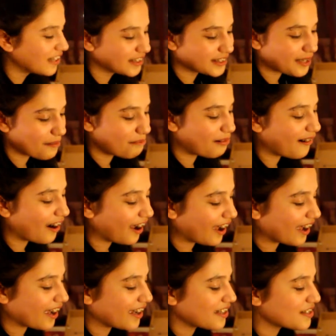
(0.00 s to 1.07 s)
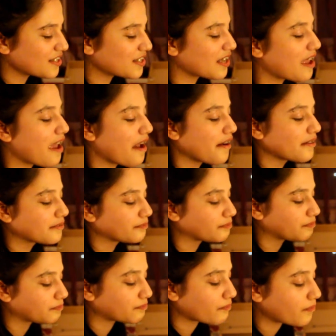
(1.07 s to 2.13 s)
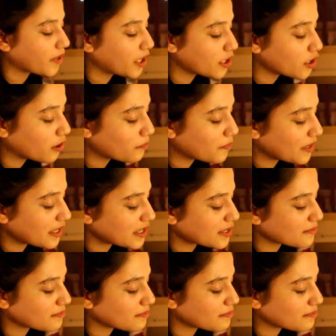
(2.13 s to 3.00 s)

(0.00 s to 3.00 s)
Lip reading: The brush. Okay. Yo, be